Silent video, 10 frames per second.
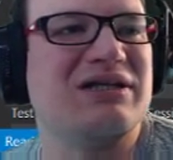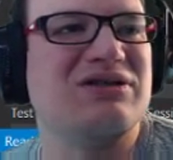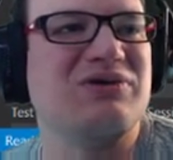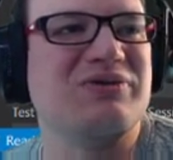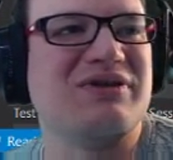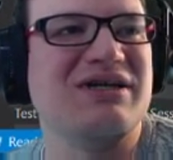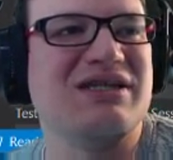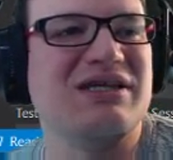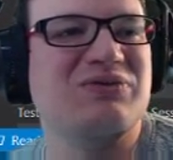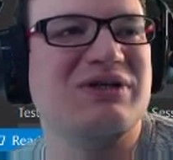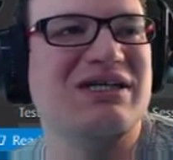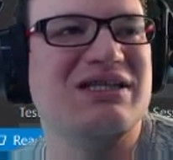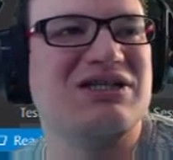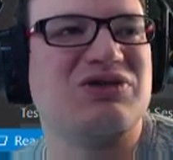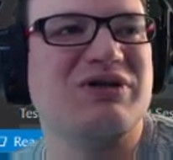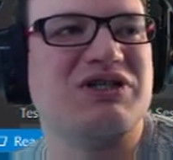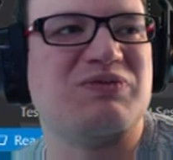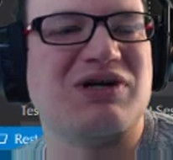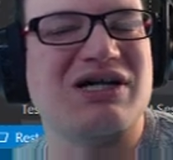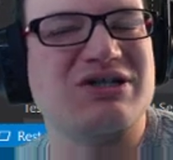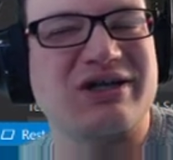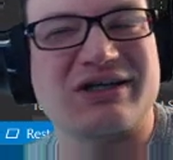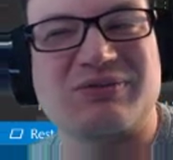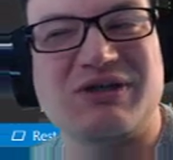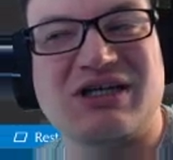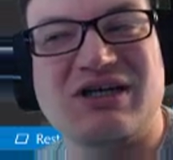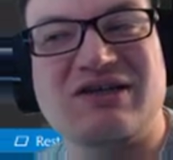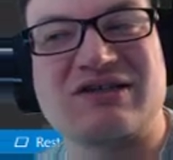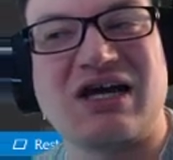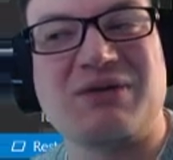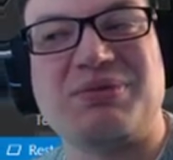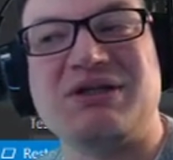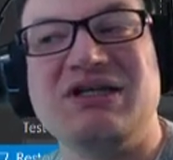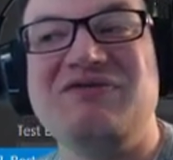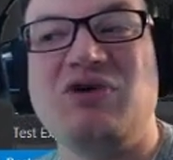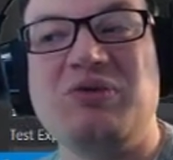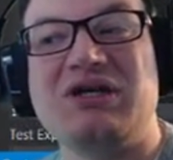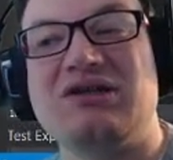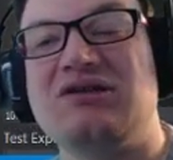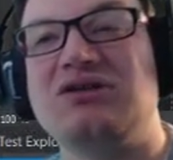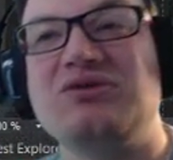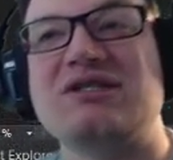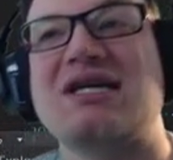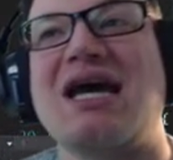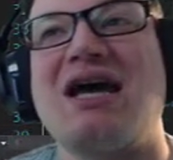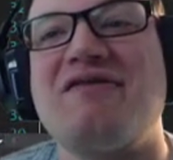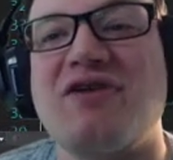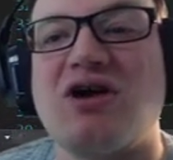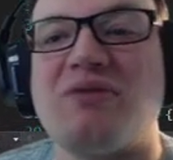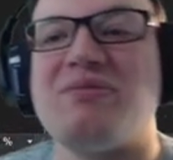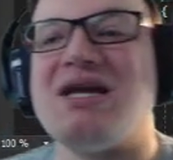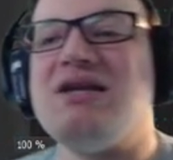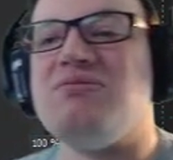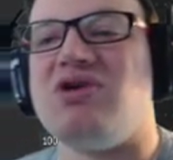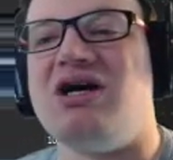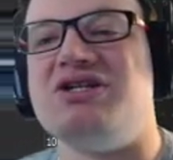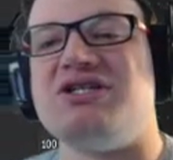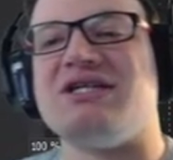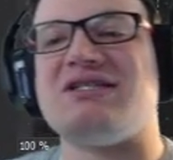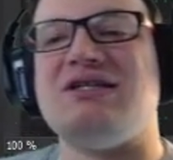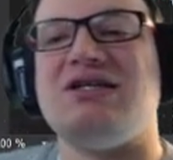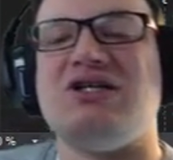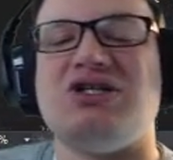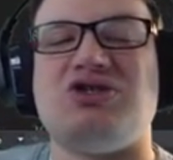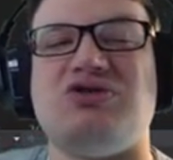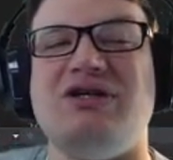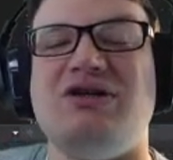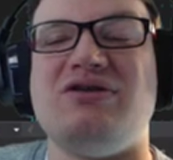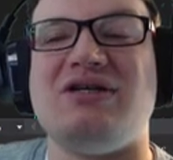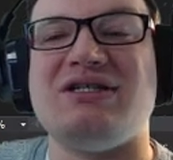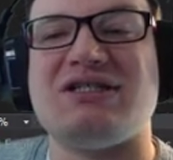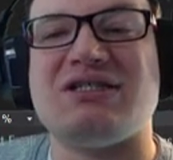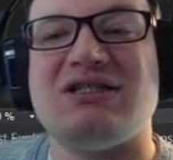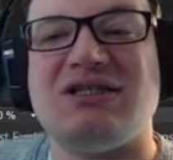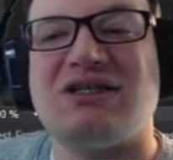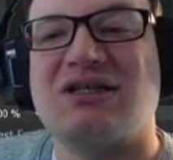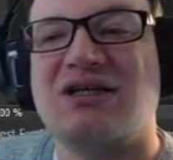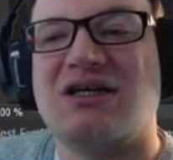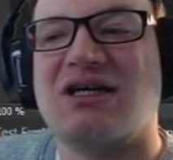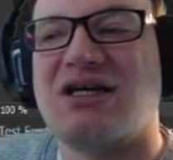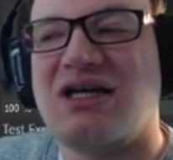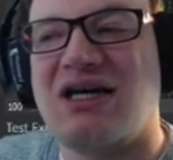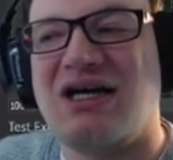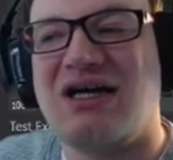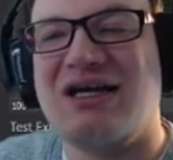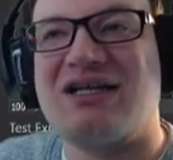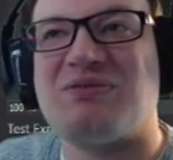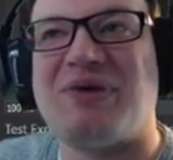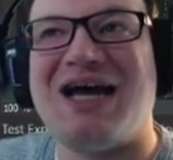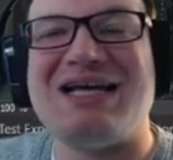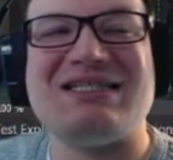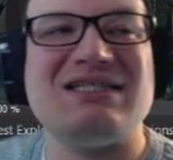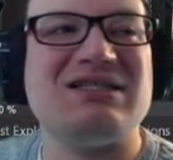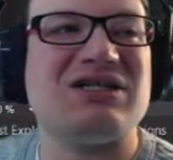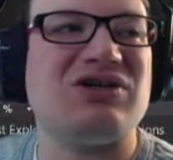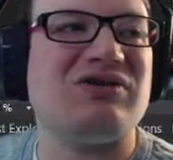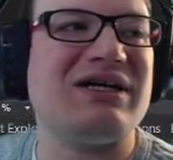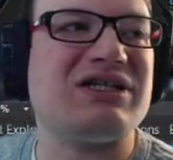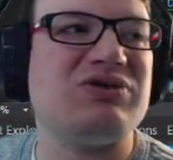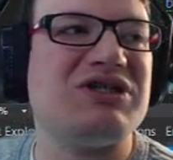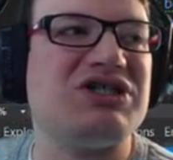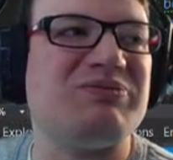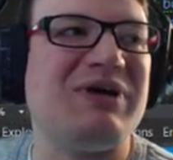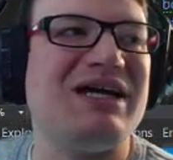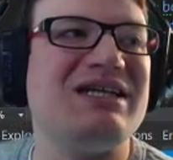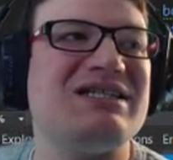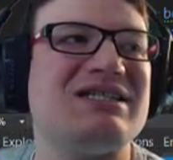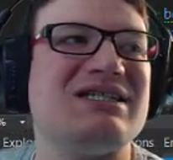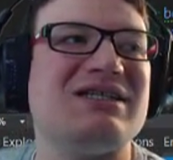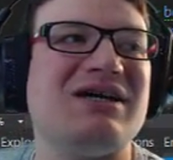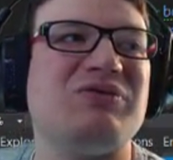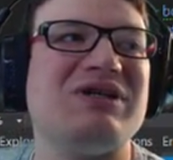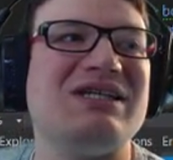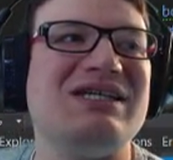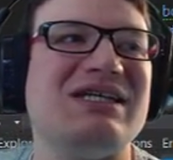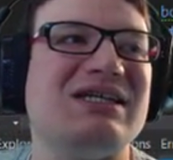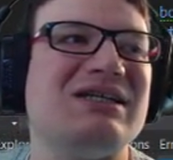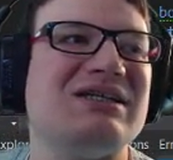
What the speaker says: don't think that we need the Twitch project, because I believe what we can do is have our main project trigger this and pass in the correct Twitch dependency that we need.